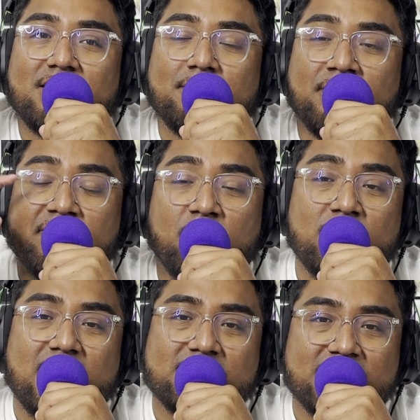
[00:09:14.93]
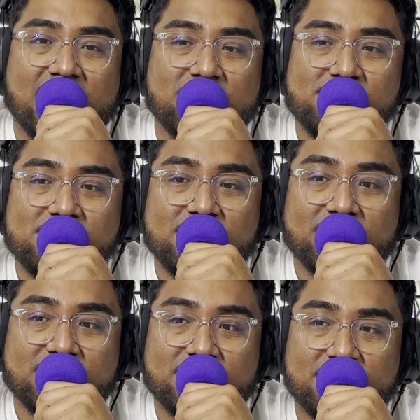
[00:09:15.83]
before that title.
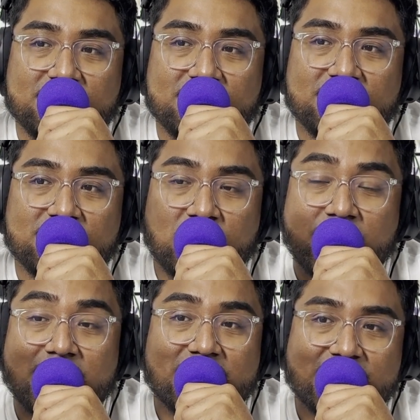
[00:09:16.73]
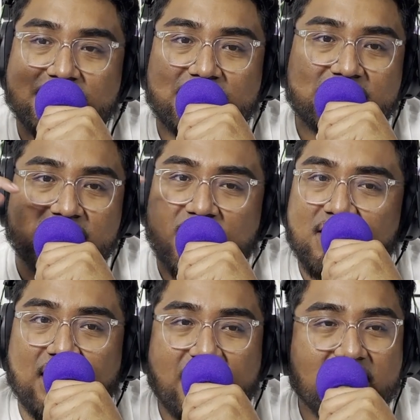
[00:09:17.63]
So it's
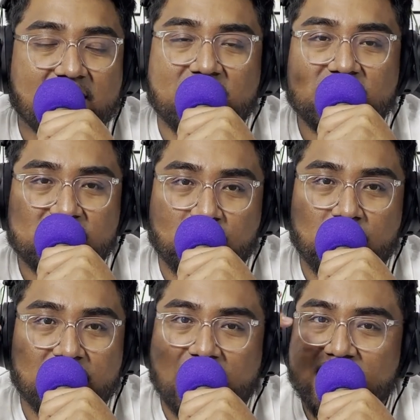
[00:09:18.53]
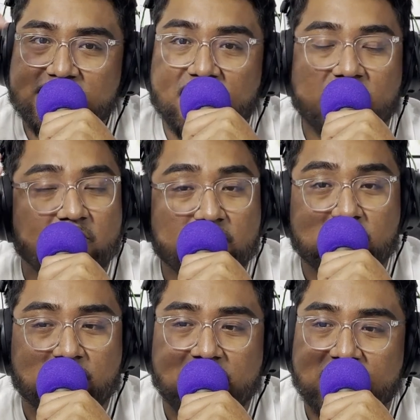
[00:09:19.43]
not like a historic, like, he's not used
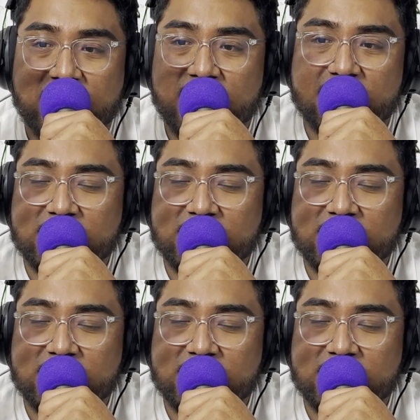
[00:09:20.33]
to winning that.